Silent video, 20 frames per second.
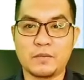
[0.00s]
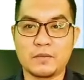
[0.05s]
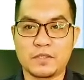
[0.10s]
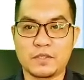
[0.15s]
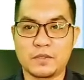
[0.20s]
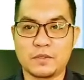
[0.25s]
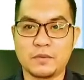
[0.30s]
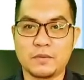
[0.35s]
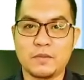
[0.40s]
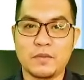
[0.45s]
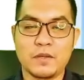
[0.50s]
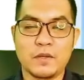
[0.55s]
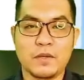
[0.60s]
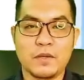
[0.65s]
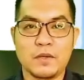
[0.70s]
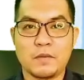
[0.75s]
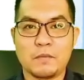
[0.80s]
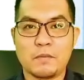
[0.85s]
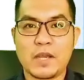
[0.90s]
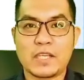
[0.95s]
So
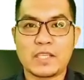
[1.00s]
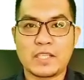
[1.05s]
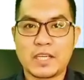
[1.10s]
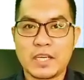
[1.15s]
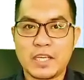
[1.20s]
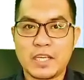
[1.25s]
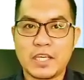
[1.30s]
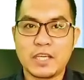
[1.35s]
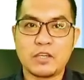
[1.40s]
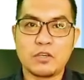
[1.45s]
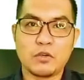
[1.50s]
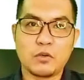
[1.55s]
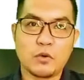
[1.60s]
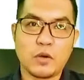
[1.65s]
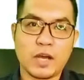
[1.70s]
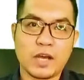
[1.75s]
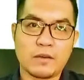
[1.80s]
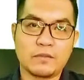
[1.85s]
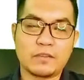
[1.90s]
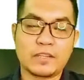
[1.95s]
basically, you
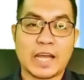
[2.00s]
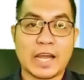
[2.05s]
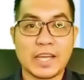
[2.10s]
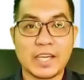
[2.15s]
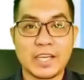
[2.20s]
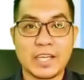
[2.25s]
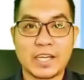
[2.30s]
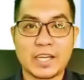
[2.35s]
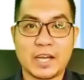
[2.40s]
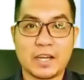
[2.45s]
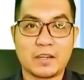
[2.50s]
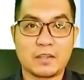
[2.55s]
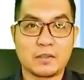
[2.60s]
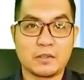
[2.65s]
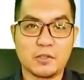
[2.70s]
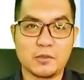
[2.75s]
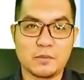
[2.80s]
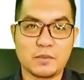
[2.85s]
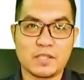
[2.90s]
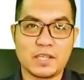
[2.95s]
have tiny current loops,